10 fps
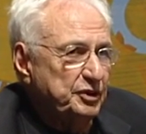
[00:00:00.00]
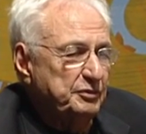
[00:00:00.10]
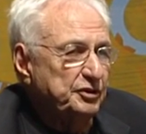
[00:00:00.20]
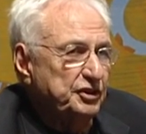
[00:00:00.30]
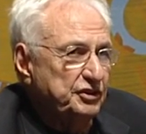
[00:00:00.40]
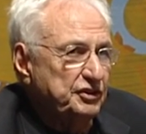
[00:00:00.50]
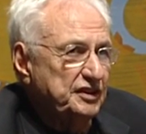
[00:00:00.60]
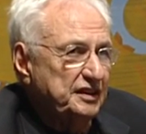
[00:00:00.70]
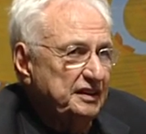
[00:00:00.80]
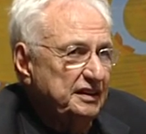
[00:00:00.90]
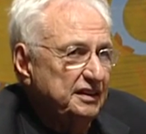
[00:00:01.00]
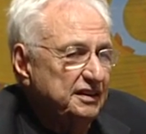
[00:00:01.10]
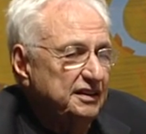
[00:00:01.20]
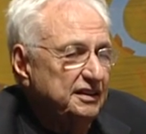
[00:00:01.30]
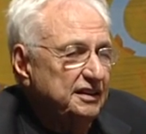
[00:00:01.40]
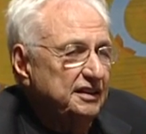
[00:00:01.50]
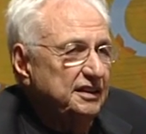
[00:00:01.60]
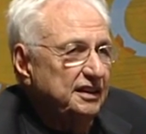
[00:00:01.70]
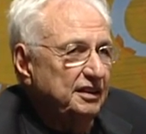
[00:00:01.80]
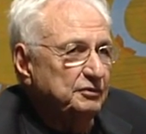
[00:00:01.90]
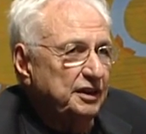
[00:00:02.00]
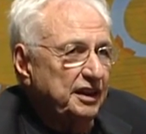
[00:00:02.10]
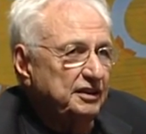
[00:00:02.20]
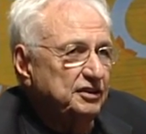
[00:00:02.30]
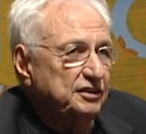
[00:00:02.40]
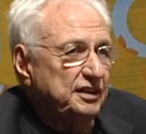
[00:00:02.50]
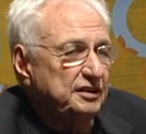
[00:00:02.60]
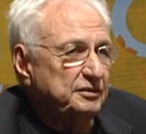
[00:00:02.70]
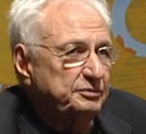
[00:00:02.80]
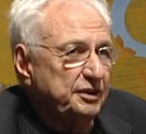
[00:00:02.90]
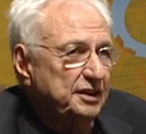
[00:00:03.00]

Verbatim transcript: People use it, and when I go there,